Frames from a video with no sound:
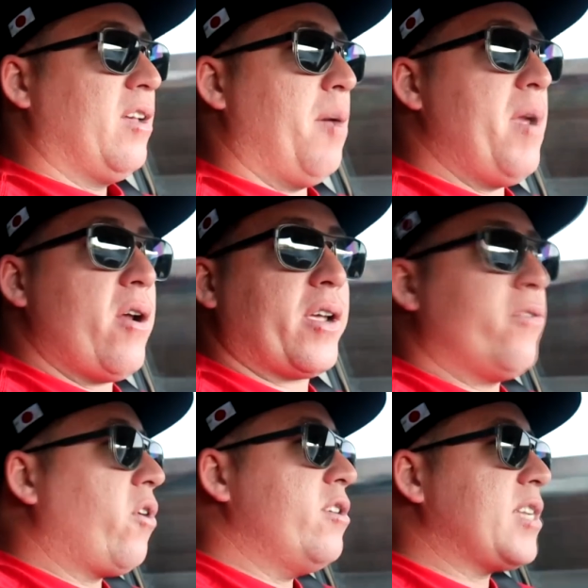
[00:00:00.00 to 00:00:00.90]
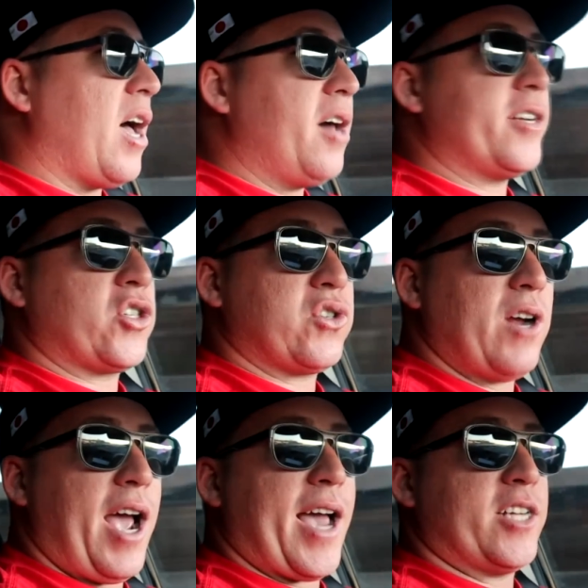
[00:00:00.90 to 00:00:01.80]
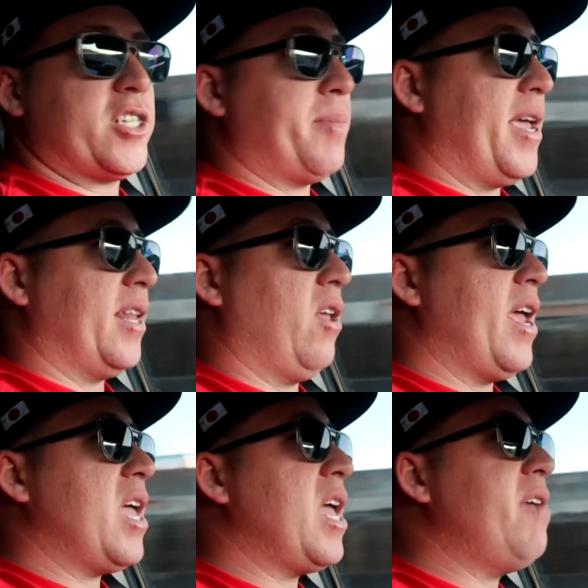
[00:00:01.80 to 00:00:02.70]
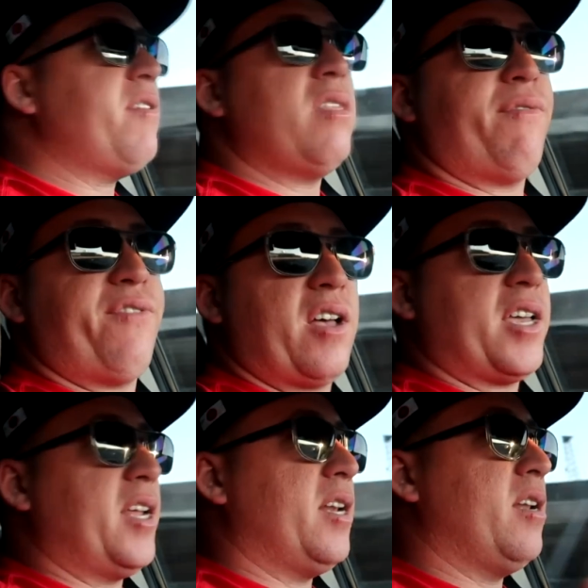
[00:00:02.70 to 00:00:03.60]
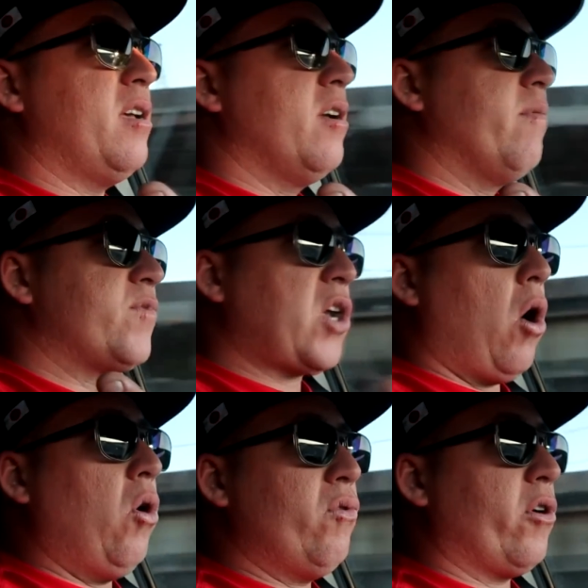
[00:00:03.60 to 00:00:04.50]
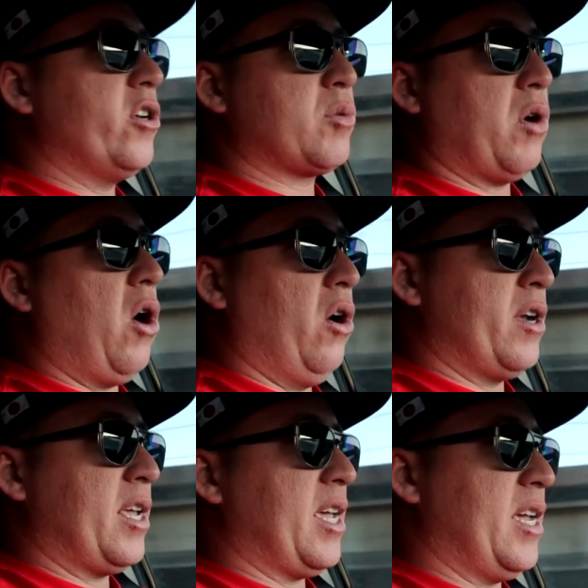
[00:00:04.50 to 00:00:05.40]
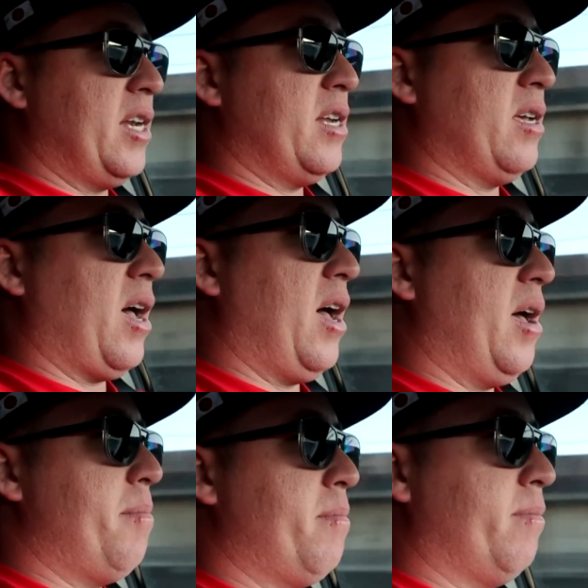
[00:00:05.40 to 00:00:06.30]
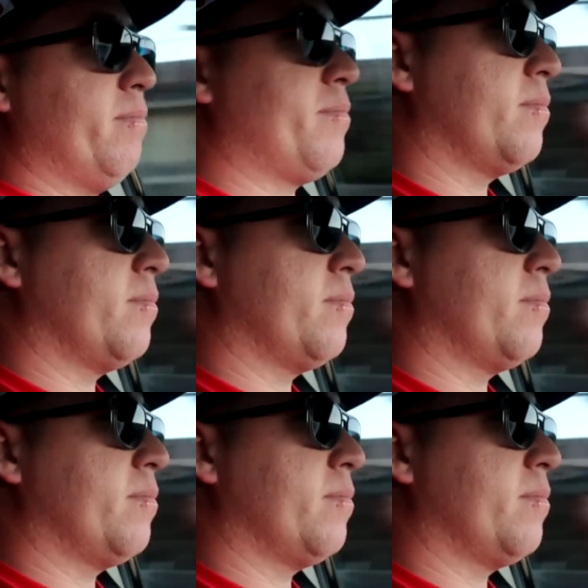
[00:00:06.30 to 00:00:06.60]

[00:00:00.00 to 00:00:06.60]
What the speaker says: American roads are utter trash, man. Like, even the fucking toll roads we're on in, oh my